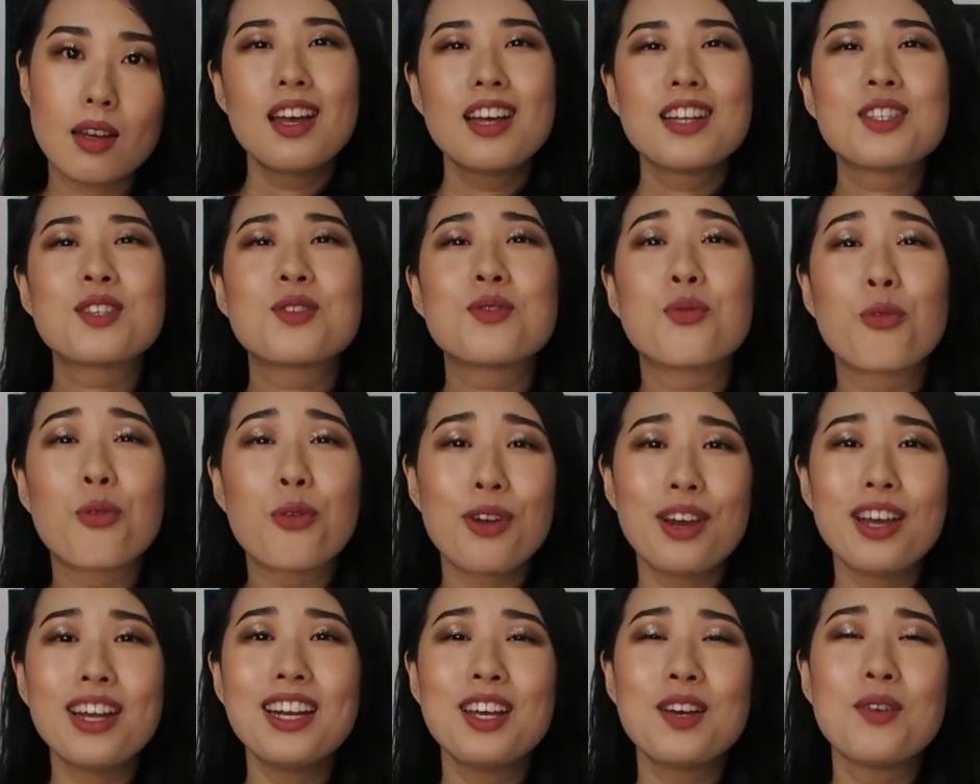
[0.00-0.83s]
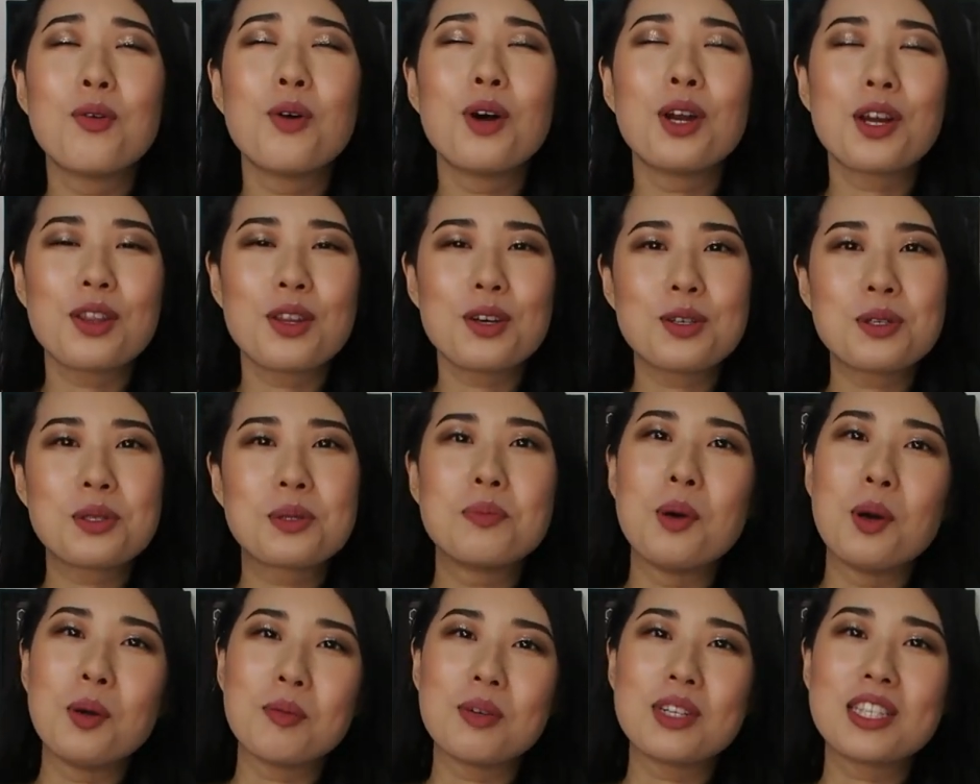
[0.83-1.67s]
It's really one of those
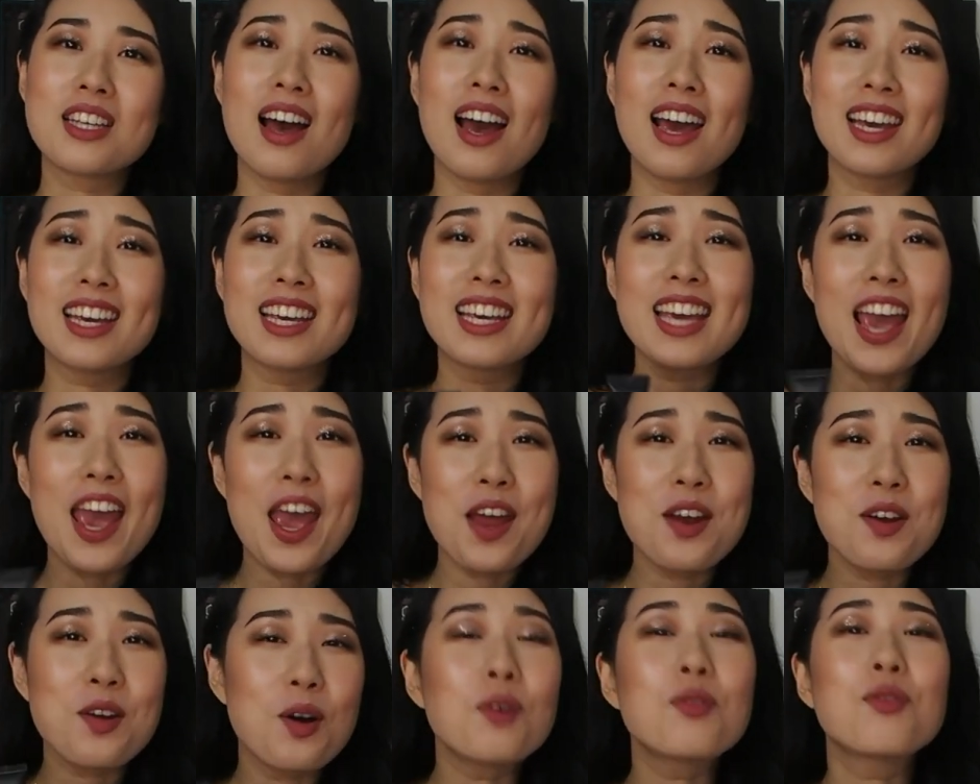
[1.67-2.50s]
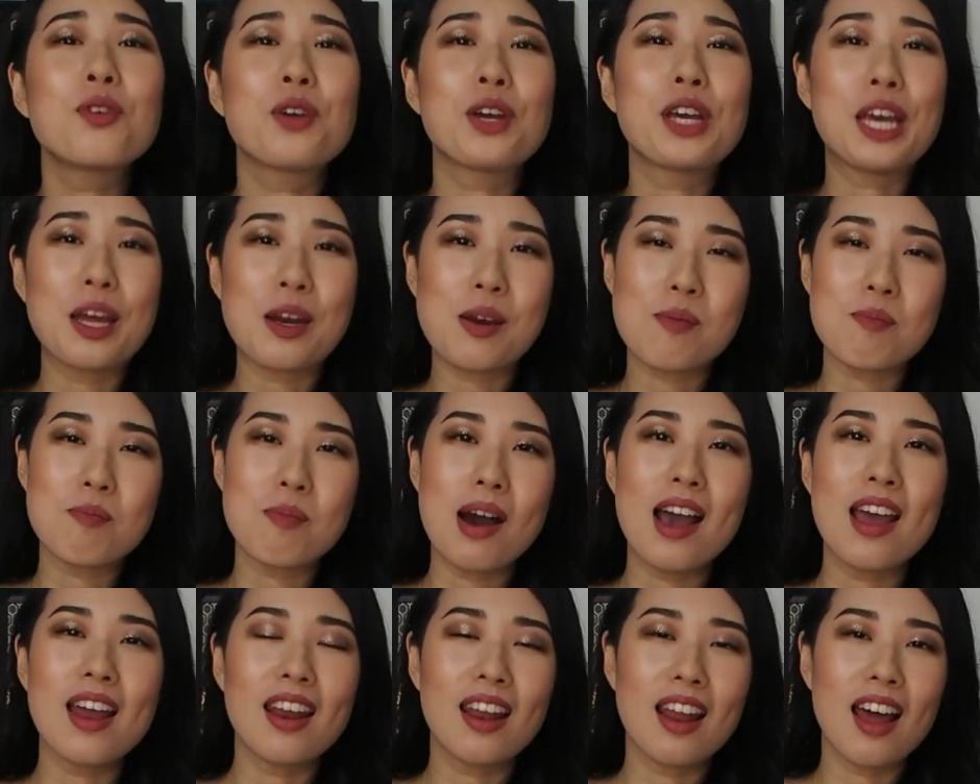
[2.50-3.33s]
moments I cannot forget in
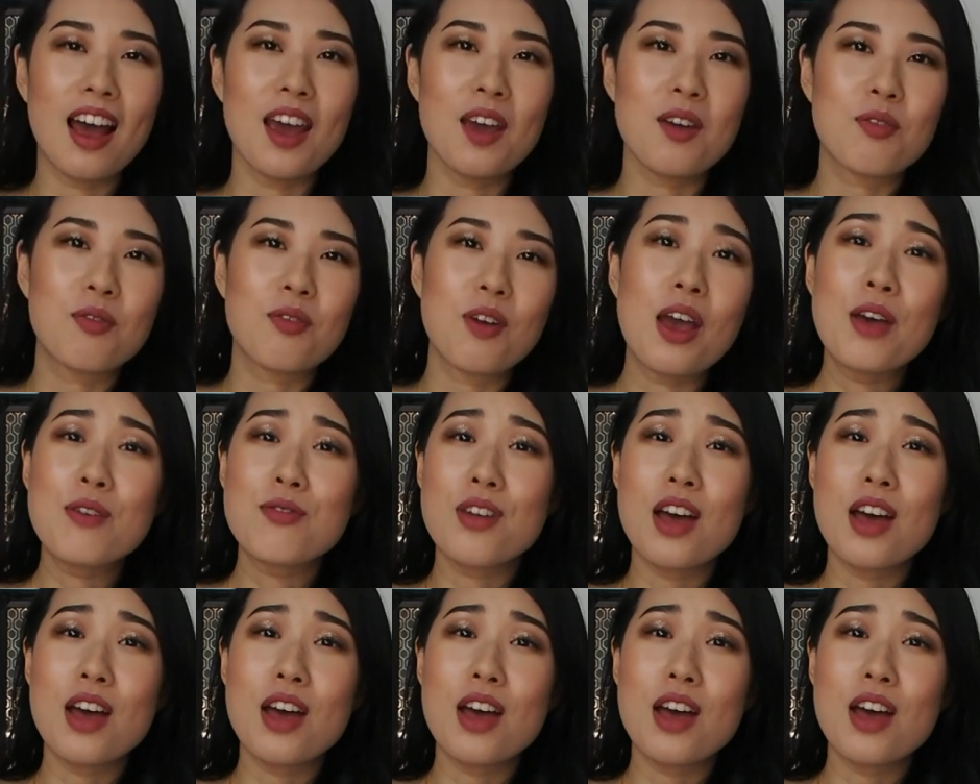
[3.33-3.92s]
my life.